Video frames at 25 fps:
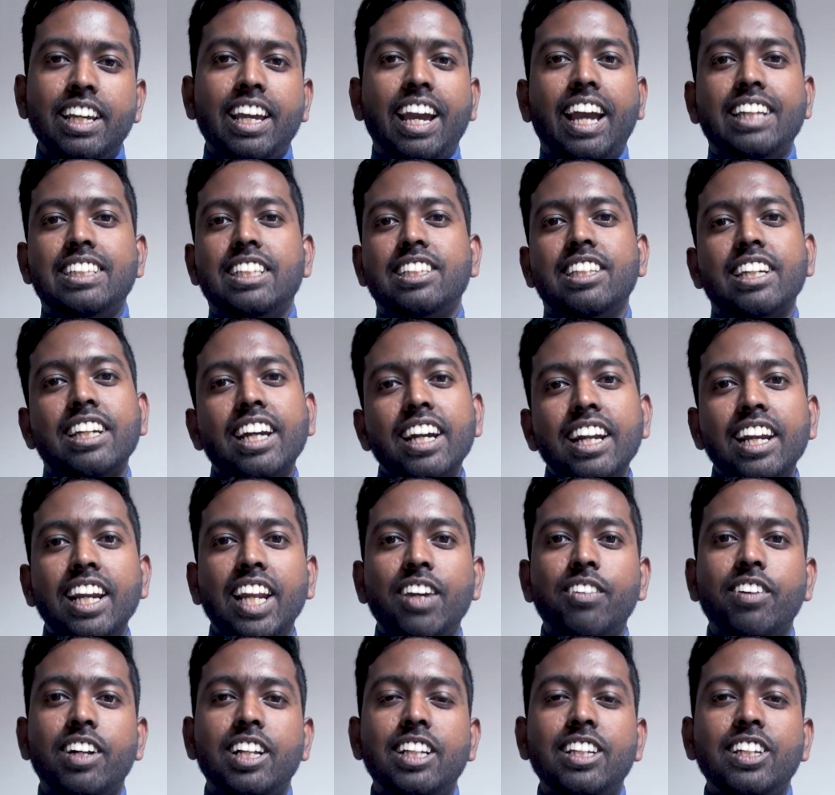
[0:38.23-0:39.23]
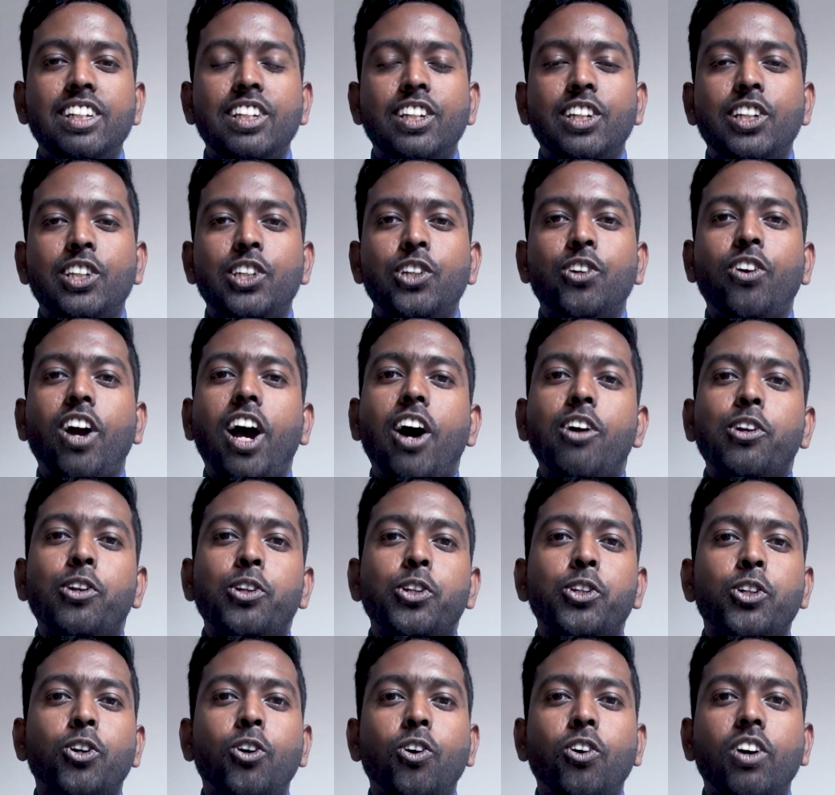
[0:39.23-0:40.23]
And the second level, you have to
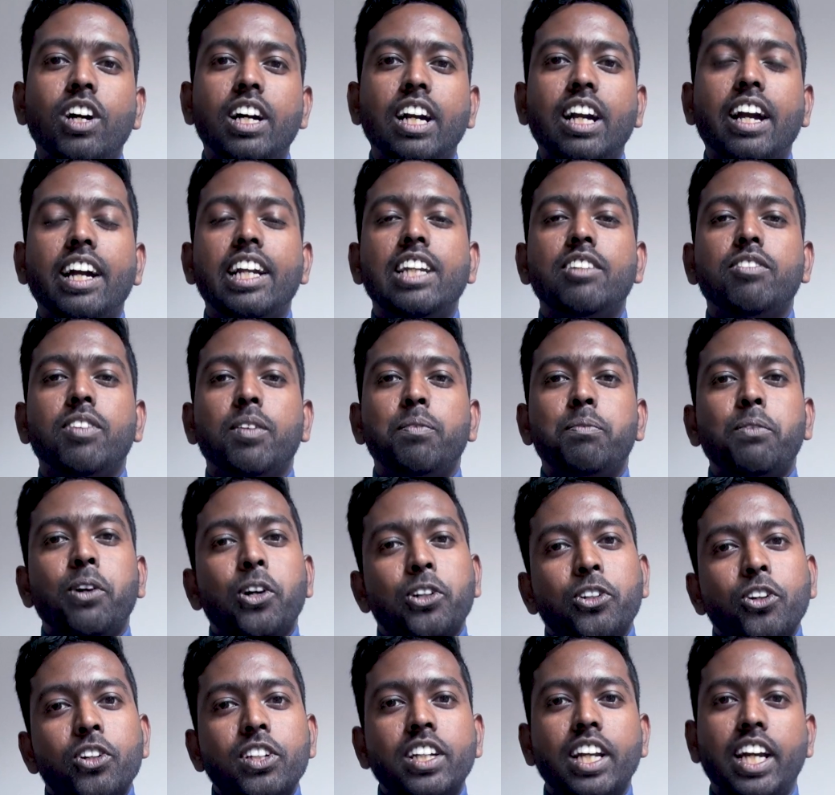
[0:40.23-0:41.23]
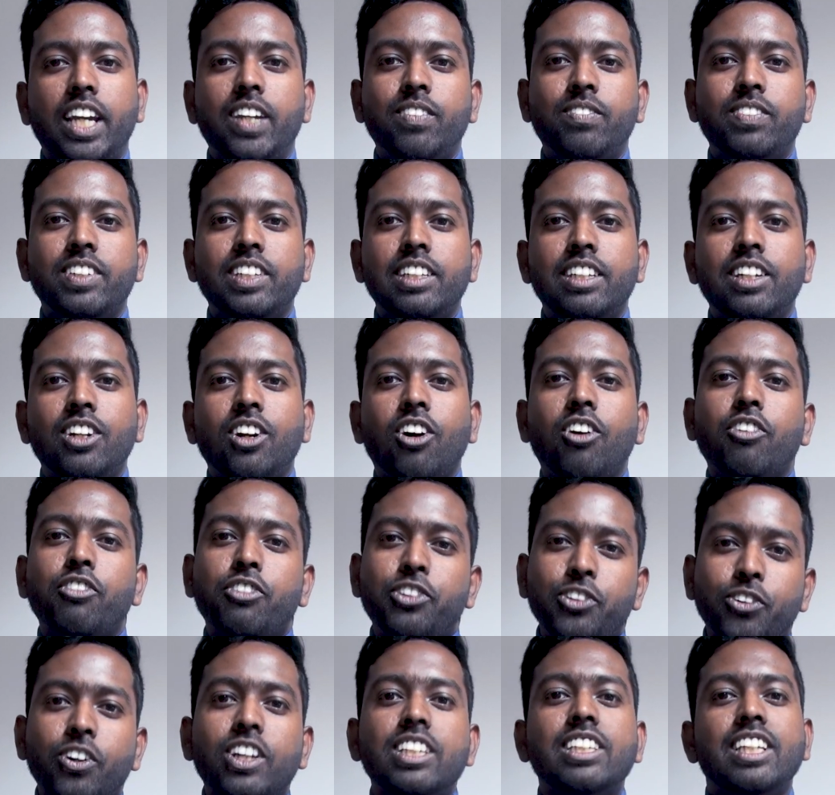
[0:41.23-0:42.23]
show a kind of a prototype of
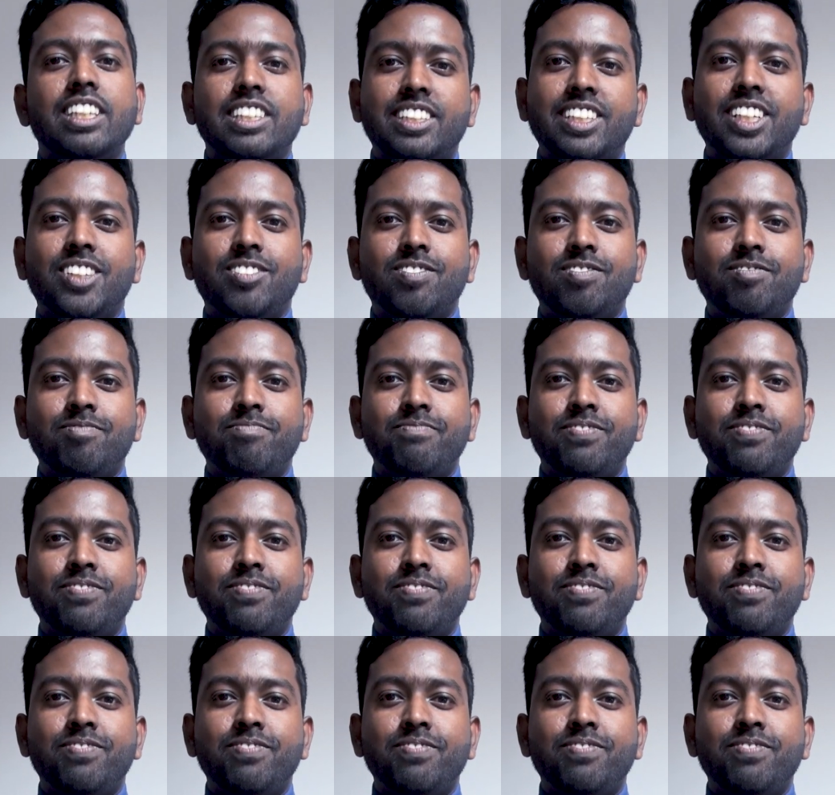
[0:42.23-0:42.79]
your system.